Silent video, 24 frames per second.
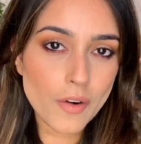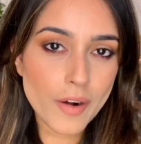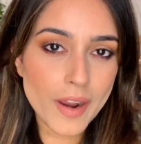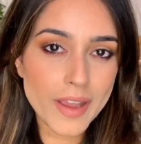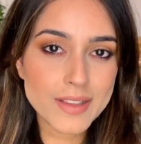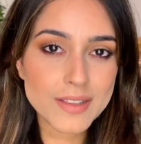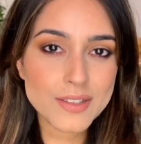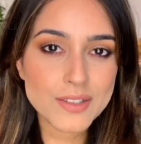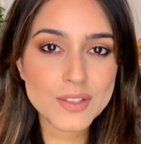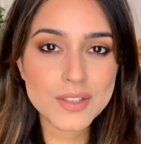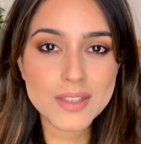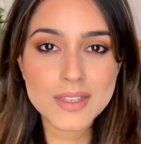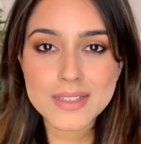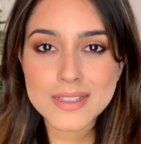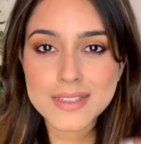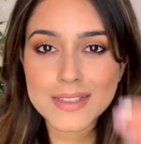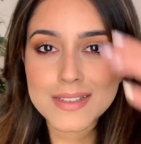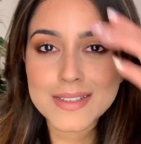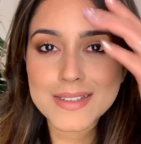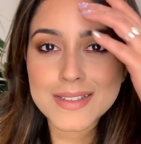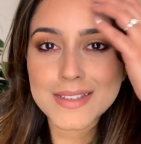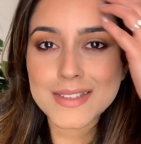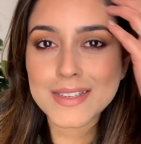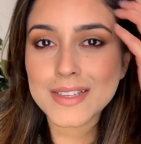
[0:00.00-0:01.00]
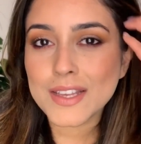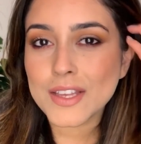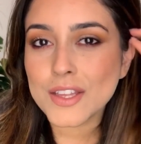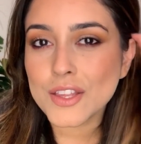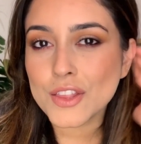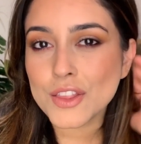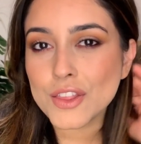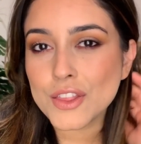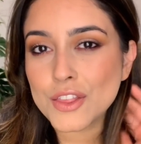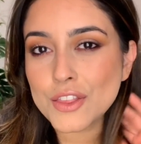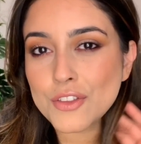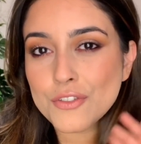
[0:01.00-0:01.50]
right, so this is
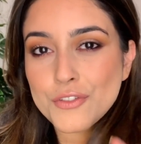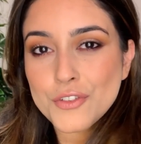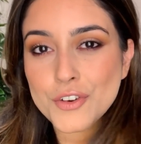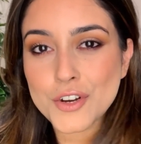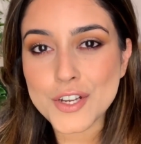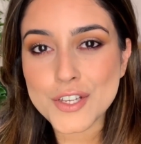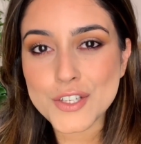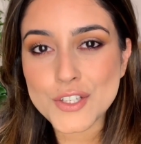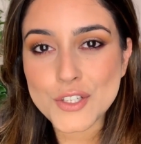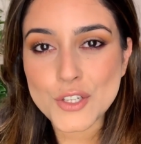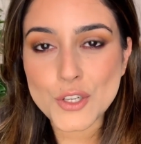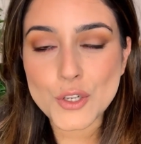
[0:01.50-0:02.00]
the first